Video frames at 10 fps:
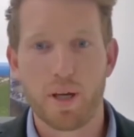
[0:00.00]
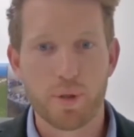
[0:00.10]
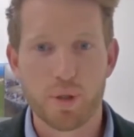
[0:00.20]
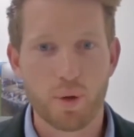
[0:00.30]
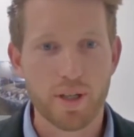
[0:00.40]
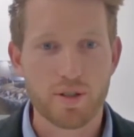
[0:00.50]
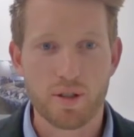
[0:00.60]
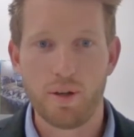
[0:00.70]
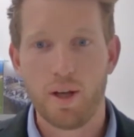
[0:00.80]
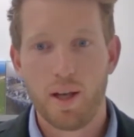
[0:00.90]
of people that we're
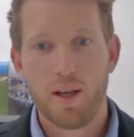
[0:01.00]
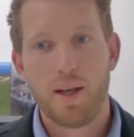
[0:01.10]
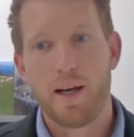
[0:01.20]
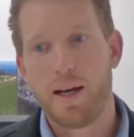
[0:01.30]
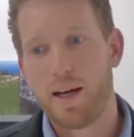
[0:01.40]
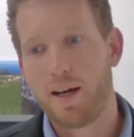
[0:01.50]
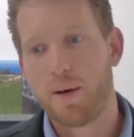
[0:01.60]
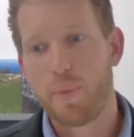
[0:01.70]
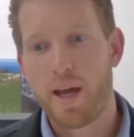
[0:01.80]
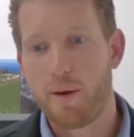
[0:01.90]
talking to,
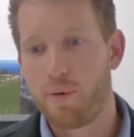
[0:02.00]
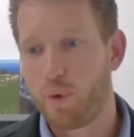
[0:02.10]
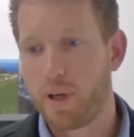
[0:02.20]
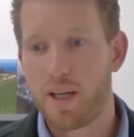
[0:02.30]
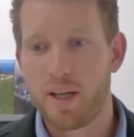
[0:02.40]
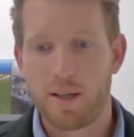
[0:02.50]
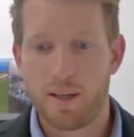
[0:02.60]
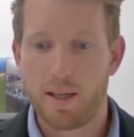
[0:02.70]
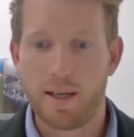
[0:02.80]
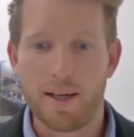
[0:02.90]
and
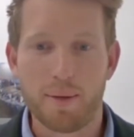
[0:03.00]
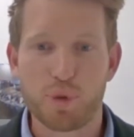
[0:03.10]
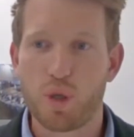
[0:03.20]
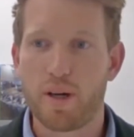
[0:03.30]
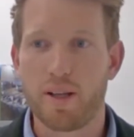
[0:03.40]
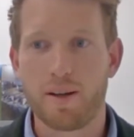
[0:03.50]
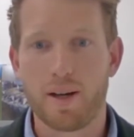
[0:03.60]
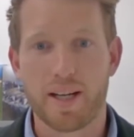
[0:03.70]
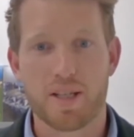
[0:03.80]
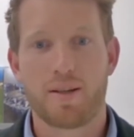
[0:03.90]
we try
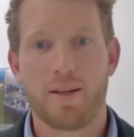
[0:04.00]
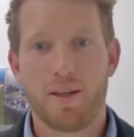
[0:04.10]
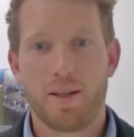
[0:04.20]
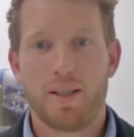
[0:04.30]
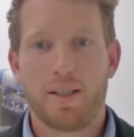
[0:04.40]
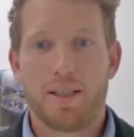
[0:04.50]
to, I guess,